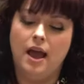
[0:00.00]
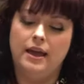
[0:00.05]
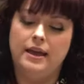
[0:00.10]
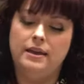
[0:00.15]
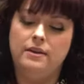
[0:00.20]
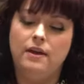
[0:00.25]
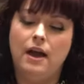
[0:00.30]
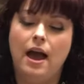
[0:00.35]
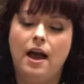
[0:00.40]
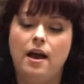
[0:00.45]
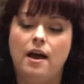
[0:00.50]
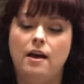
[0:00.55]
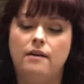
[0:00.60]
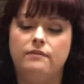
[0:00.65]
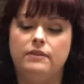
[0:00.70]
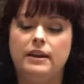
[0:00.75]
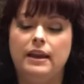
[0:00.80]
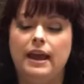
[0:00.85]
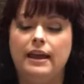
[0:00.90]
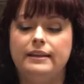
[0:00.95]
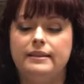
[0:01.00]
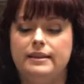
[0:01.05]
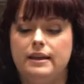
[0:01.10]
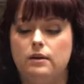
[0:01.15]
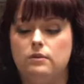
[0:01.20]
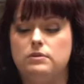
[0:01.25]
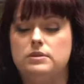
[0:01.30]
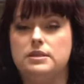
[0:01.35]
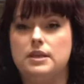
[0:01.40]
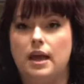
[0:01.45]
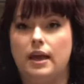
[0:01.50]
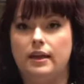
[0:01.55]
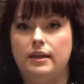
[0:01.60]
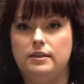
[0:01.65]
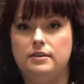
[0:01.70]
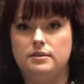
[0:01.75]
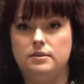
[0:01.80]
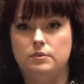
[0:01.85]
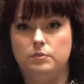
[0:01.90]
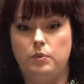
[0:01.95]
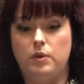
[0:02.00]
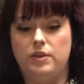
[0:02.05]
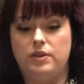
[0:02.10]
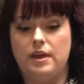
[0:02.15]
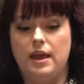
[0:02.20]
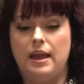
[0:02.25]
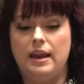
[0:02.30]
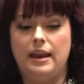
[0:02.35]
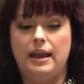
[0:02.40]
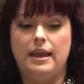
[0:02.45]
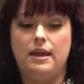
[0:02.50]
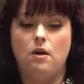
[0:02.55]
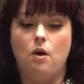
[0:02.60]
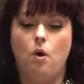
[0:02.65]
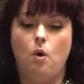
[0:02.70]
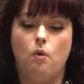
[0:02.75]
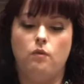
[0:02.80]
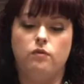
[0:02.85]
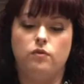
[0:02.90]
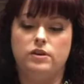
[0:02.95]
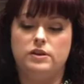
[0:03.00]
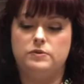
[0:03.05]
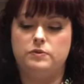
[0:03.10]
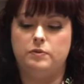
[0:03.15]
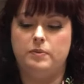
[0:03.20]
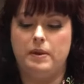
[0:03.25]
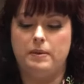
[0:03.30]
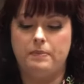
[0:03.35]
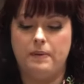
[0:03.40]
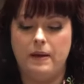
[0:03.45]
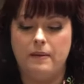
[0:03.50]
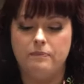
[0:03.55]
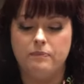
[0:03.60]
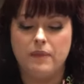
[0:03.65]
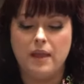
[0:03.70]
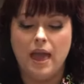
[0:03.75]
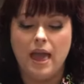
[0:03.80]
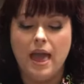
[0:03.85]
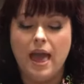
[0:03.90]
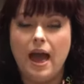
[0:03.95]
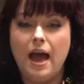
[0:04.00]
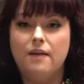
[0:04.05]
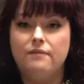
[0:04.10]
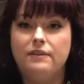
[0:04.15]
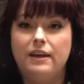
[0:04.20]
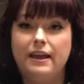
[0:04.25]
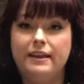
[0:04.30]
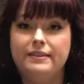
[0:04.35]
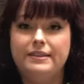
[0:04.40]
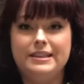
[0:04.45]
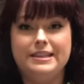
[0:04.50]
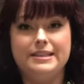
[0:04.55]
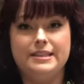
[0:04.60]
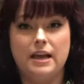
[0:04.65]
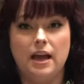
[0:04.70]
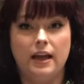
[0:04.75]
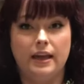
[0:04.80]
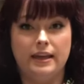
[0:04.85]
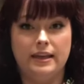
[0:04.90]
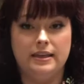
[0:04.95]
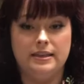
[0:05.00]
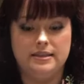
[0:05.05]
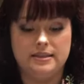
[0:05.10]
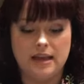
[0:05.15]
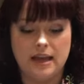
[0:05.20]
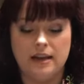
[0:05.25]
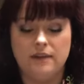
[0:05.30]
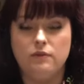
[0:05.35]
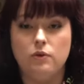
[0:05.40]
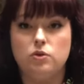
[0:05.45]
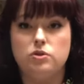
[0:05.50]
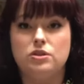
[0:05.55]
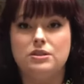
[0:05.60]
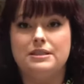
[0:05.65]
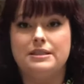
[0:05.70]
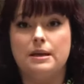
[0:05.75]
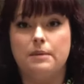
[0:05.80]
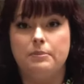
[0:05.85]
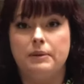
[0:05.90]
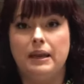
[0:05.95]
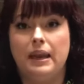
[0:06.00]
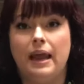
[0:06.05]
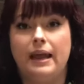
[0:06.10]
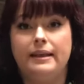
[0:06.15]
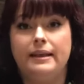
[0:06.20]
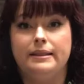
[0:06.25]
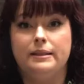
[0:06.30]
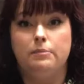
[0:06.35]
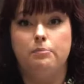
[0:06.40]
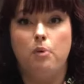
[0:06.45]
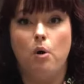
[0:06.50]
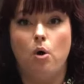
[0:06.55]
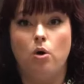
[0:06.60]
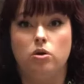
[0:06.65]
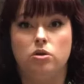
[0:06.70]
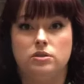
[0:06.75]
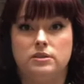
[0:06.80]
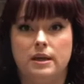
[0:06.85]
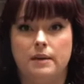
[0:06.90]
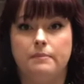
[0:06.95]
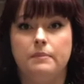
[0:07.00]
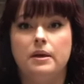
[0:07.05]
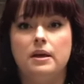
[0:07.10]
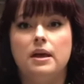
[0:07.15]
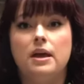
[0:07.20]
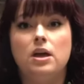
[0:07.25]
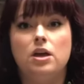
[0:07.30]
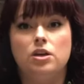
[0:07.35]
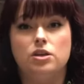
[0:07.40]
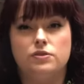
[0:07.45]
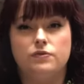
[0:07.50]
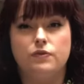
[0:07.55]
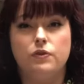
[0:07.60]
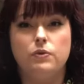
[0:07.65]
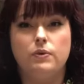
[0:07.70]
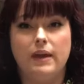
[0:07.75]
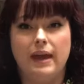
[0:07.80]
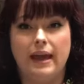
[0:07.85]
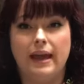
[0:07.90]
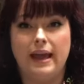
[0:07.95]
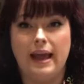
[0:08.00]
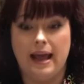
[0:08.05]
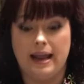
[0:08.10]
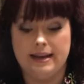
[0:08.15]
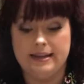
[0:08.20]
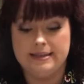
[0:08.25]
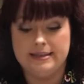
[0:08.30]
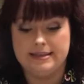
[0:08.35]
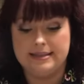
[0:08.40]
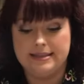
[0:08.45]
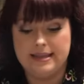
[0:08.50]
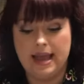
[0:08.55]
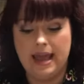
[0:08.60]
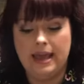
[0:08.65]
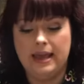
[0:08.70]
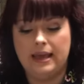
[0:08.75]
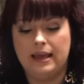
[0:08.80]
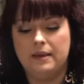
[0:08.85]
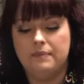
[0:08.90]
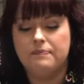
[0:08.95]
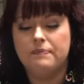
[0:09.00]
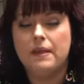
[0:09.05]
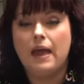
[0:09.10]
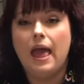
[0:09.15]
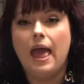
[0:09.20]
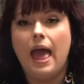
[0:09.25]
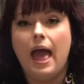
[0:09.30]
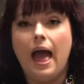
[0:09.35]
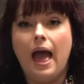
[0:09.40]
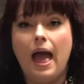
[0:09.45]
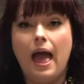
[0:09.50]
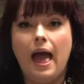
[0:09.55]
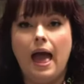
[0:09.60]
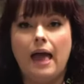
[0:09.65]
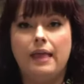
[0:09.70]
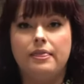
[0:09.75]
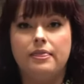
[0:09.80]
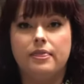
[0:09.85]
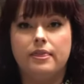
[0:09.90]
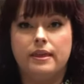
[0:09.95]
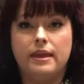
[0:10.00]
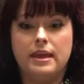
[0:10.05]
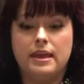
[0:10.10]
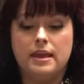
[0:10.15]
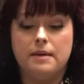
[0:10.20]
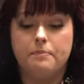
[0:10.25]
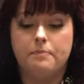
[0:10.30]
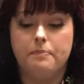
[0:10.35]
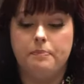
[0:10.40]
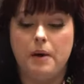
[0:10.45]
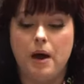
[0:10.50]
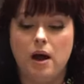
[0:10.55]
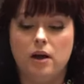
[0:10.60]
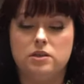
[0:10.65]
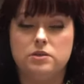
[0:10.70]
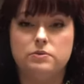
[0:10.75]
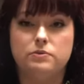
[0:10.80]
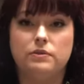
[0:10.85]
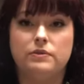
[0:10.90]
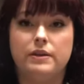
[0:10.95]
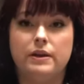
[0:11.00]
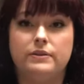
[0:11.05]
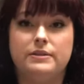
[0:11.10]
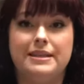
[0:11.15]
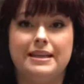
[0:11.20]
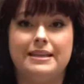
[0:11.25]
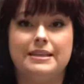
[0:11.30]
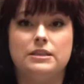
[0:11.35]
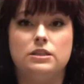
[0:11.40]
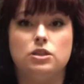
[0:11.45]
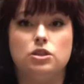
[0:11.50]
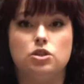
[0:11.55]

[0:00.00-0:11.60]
I have lined the outside with a layer of greaseproof paper. I've lined the sides, and I've also double lined the bottom, because fruitcake can stick, and the parchment on the outside is